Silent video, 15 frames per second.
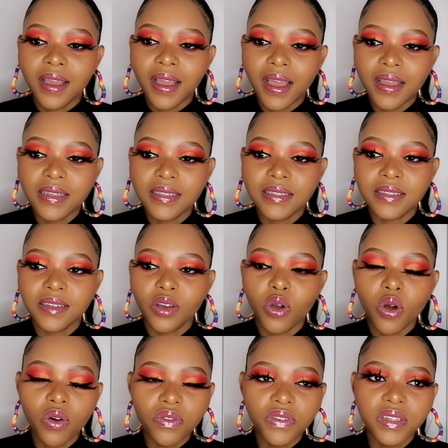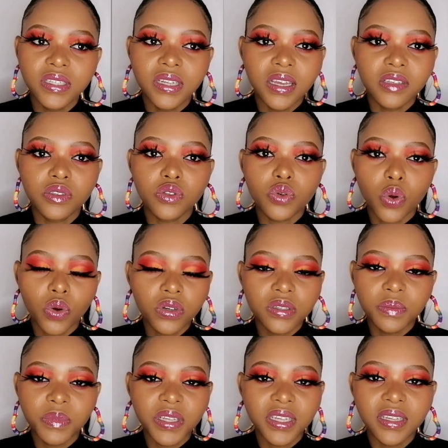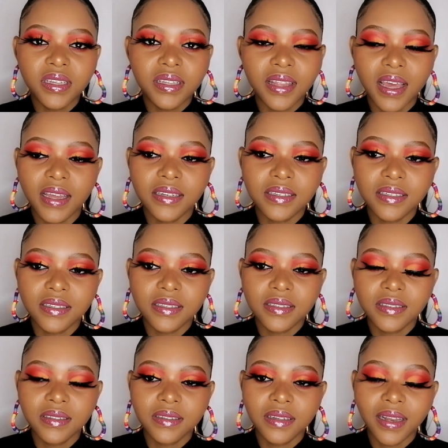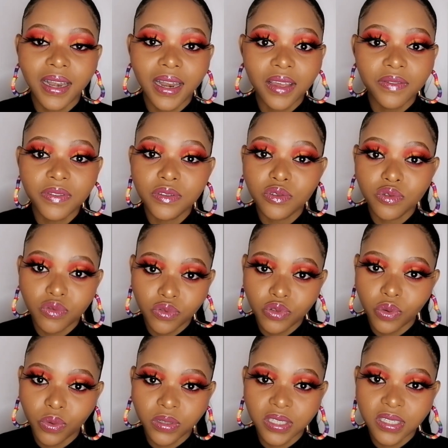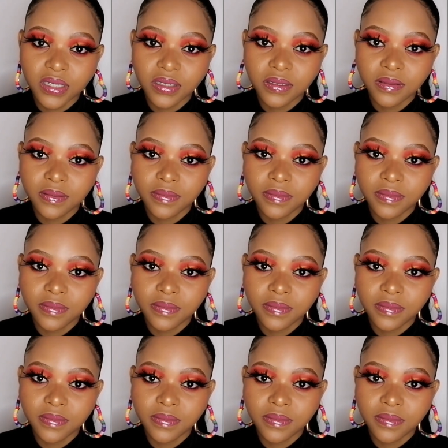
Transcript: Guys, COVID has taught me that life is too short